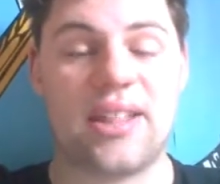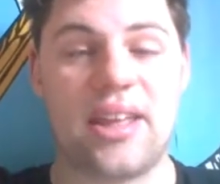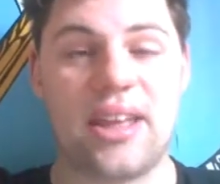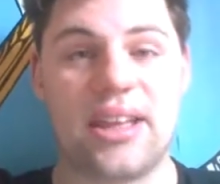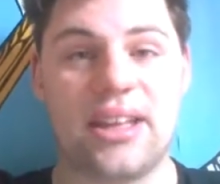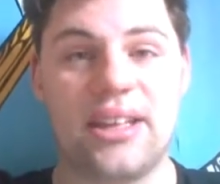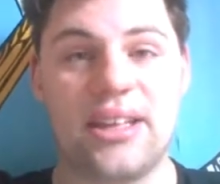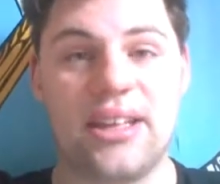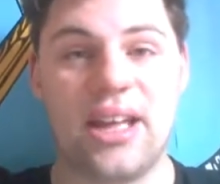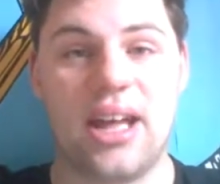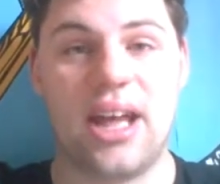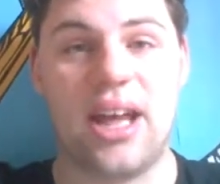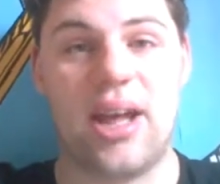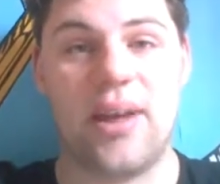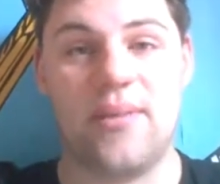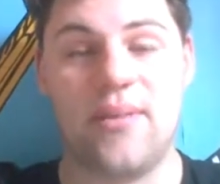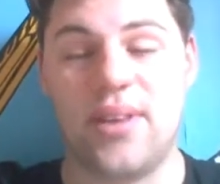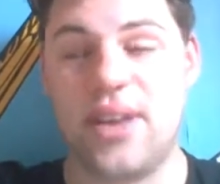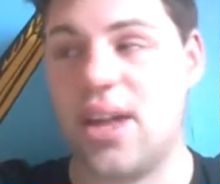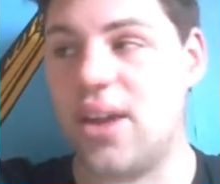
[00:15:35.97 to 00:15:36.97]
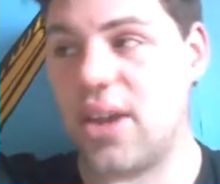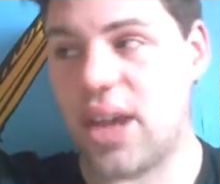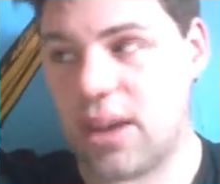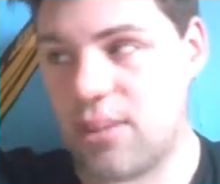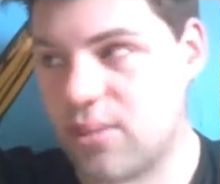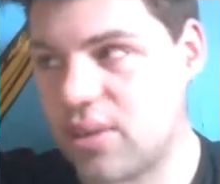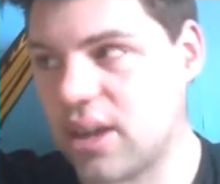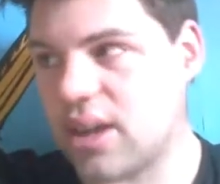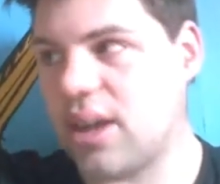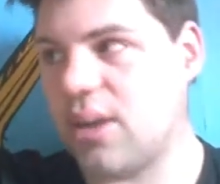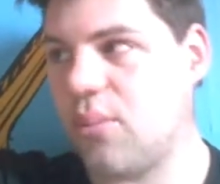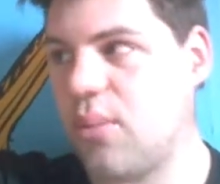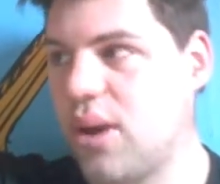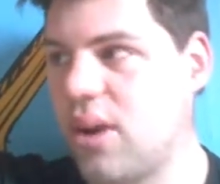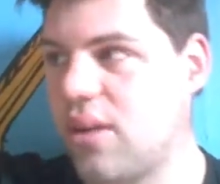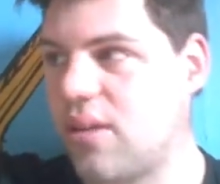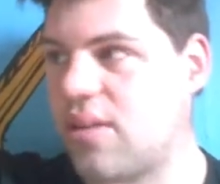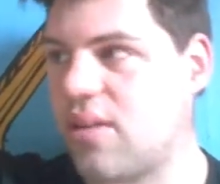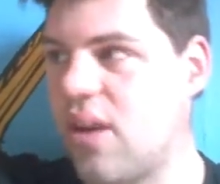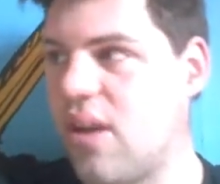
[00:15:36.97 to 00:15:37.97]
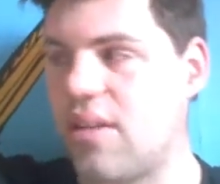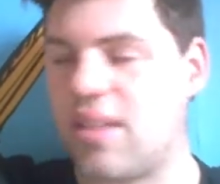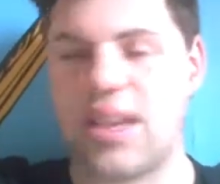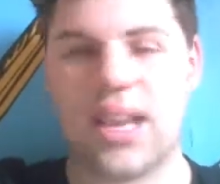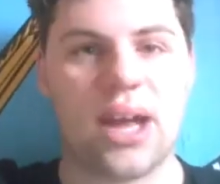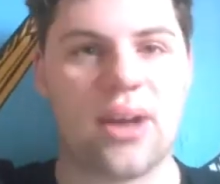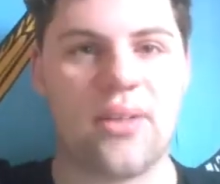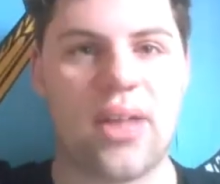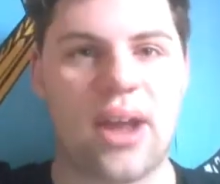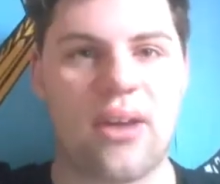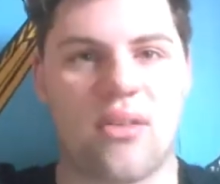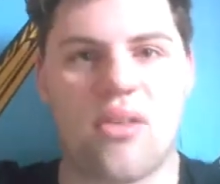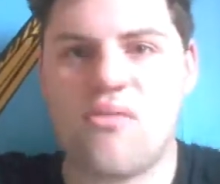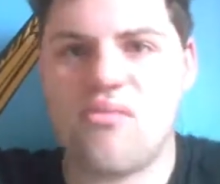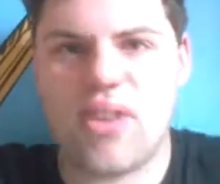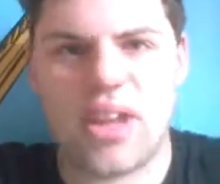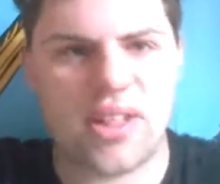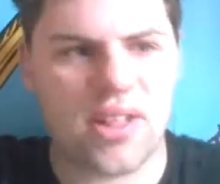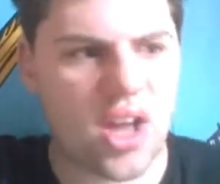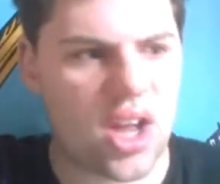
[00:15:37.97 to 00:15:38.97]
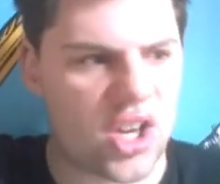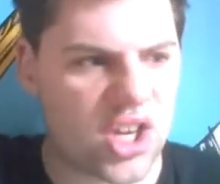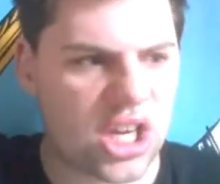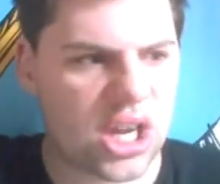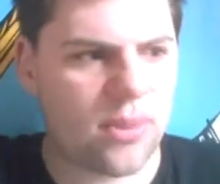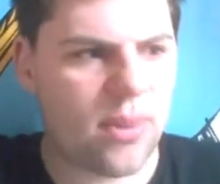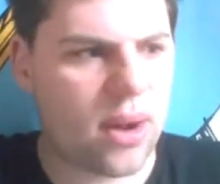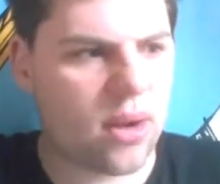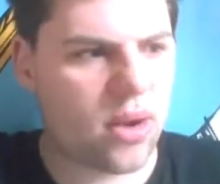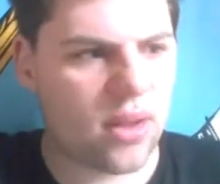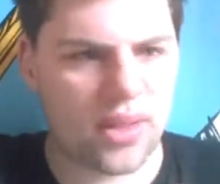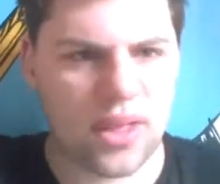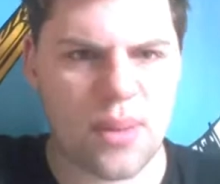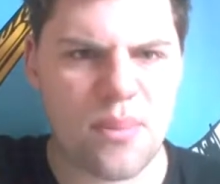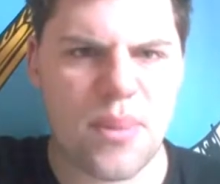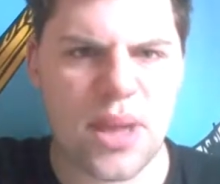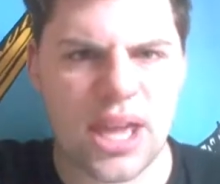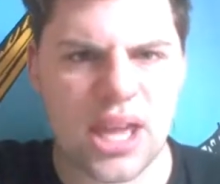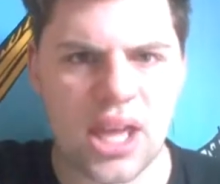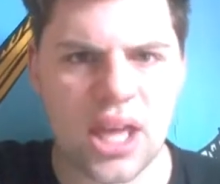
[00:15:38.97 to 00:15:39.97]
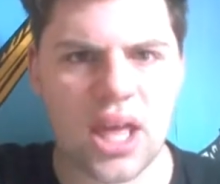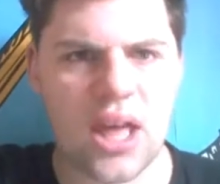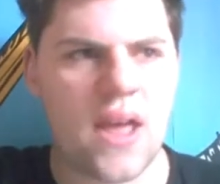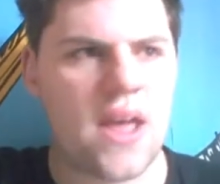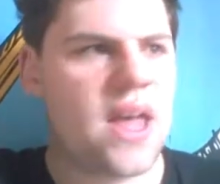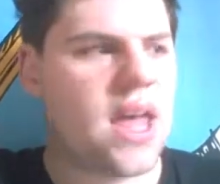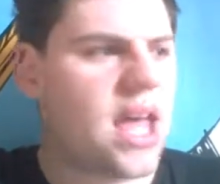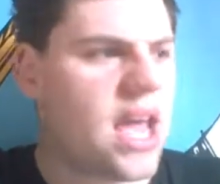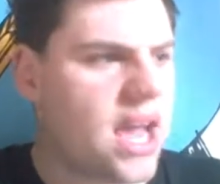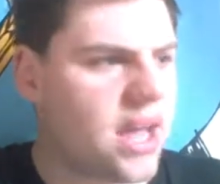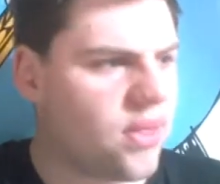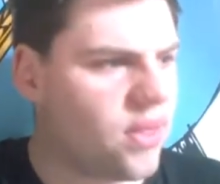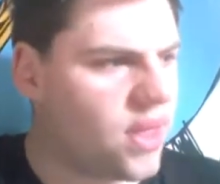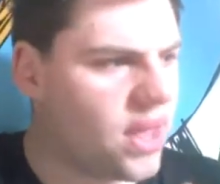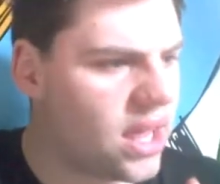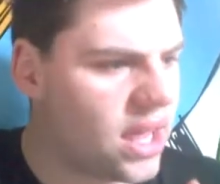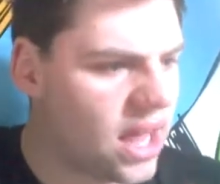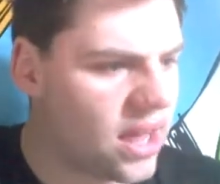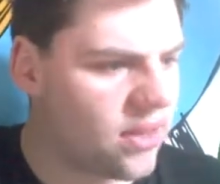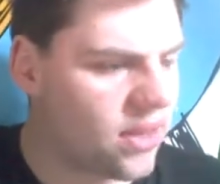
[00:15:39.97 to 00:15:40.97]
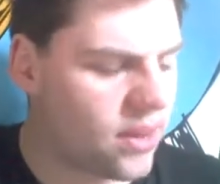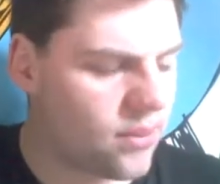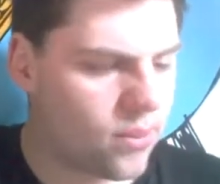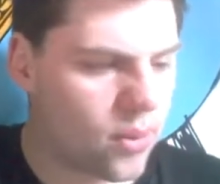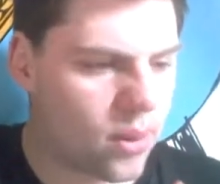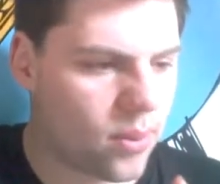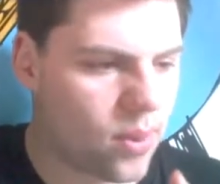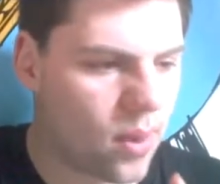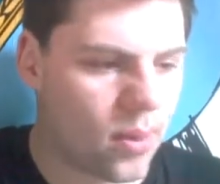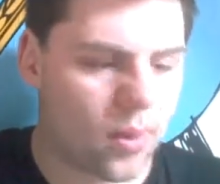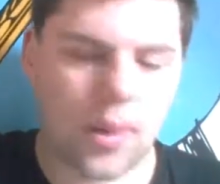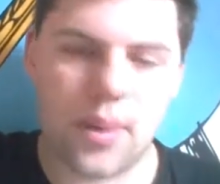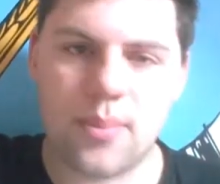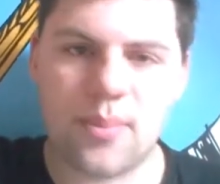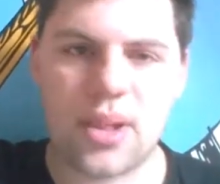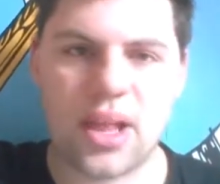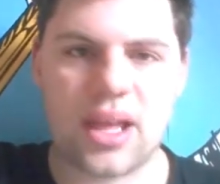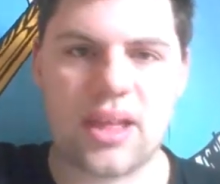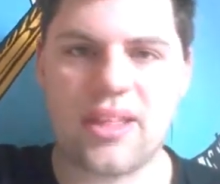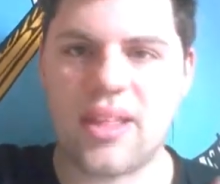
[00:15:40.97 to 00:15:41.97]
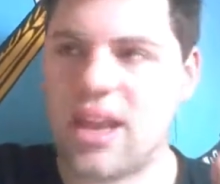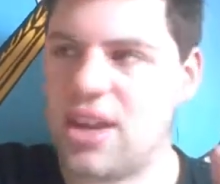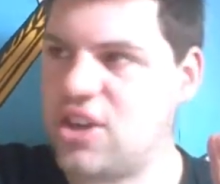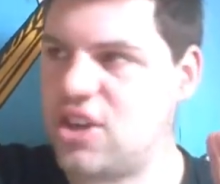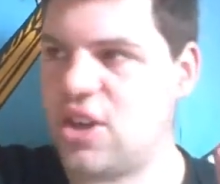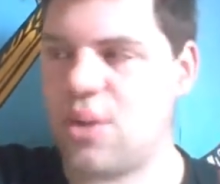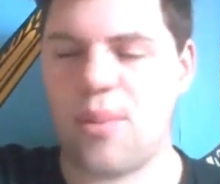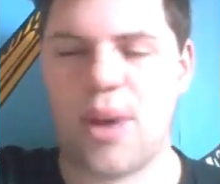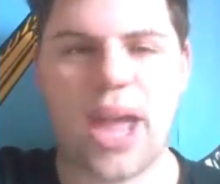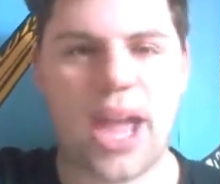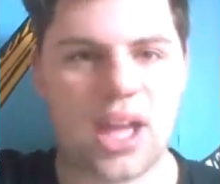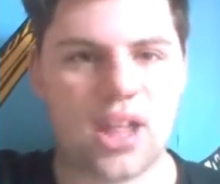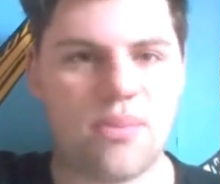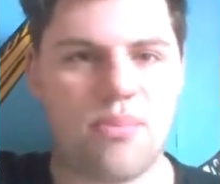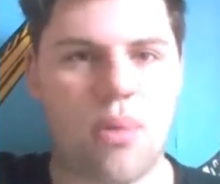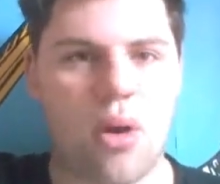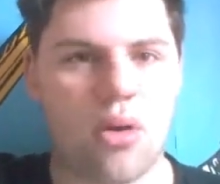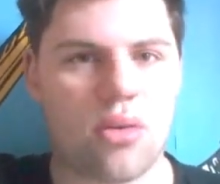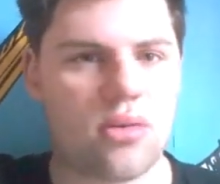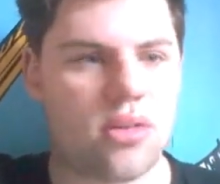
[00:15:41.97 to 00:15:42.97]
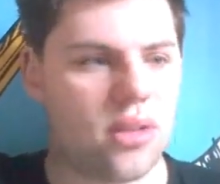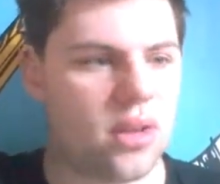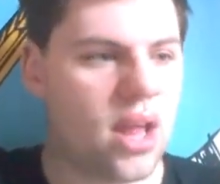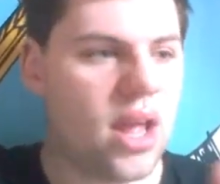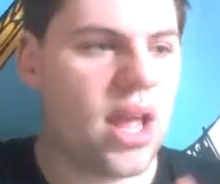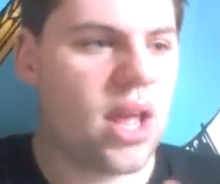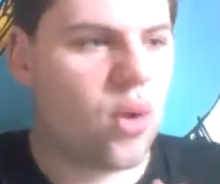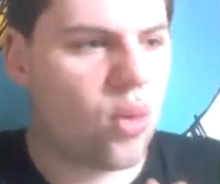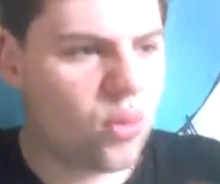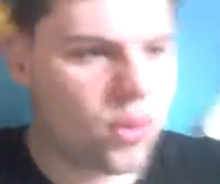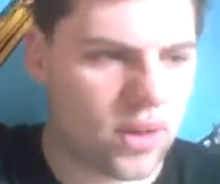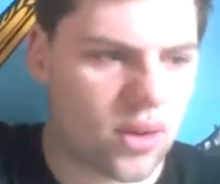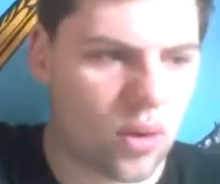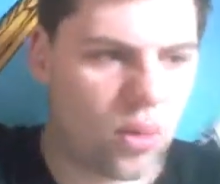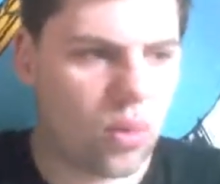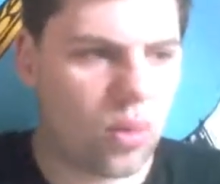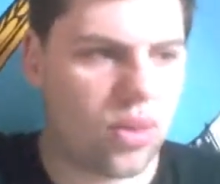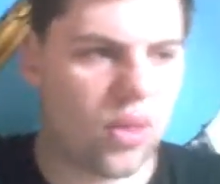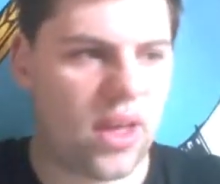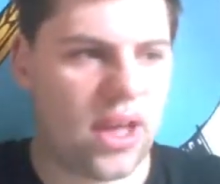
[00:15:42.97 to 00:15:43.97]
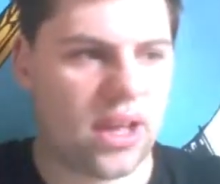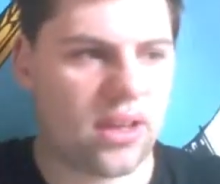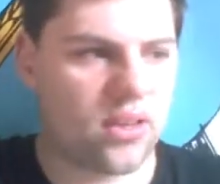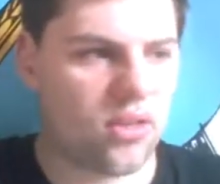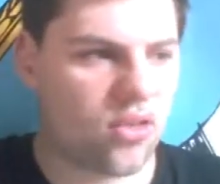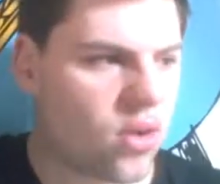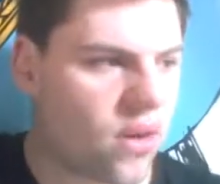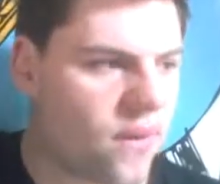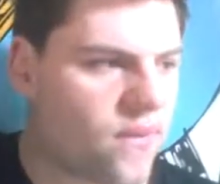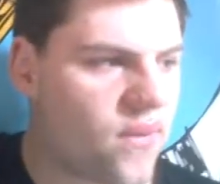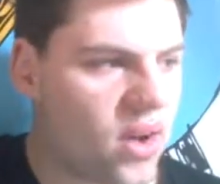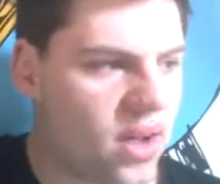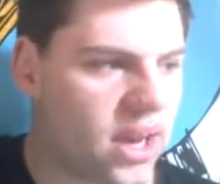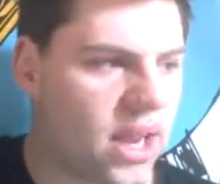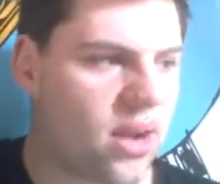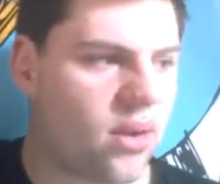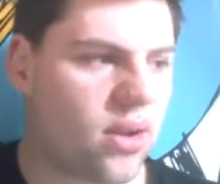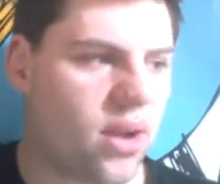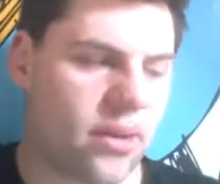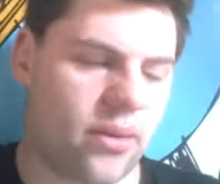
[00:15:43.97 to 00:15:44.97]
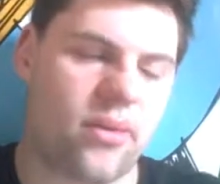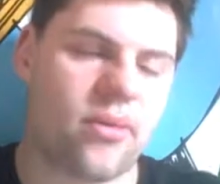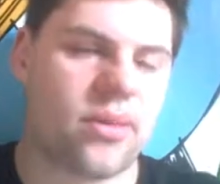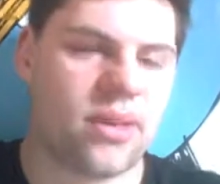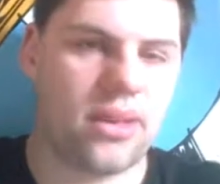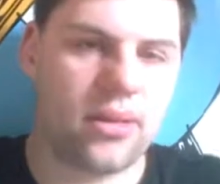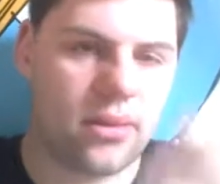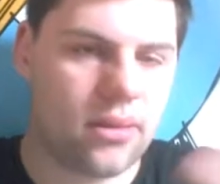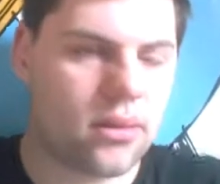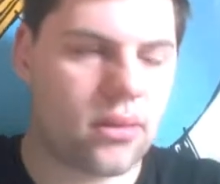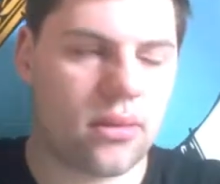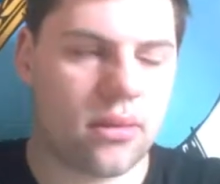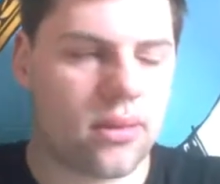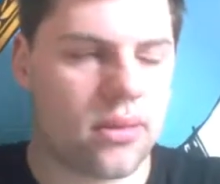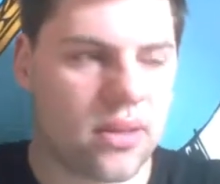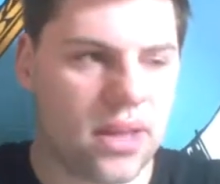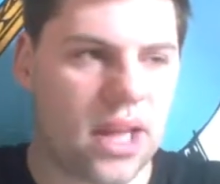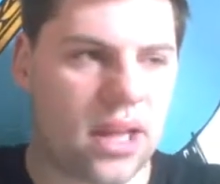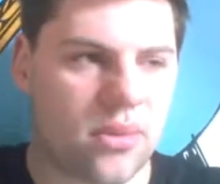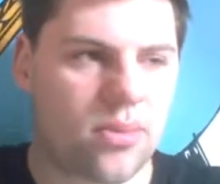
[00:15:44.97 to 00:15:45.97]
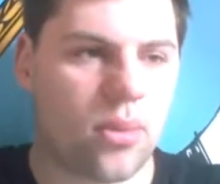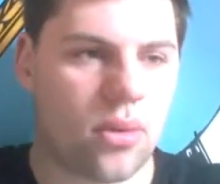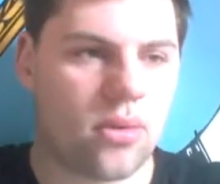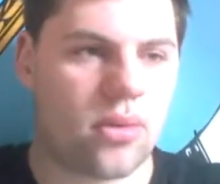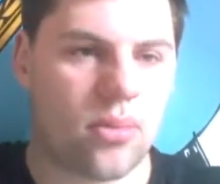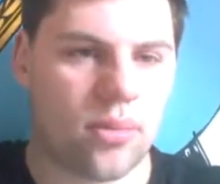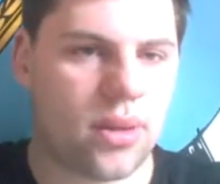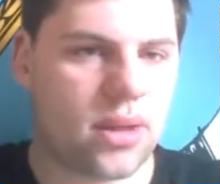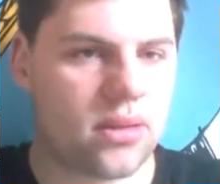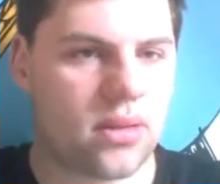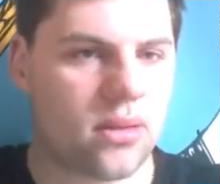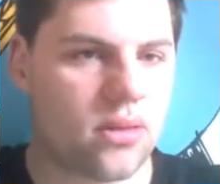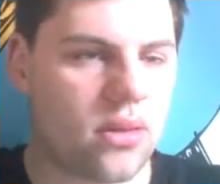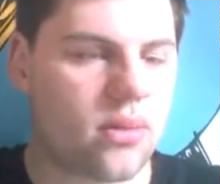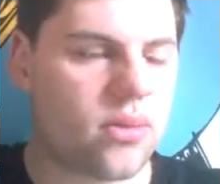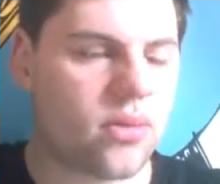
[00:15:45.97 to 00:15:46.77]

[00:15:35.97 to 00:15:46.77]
Like when I started out that researching about like the Amiga and my PlayStation and my Xbox and all these old things, and trying to find out, like, obviously the Xbox and PlayStation aren't strictly speaking old, but you know what I mean.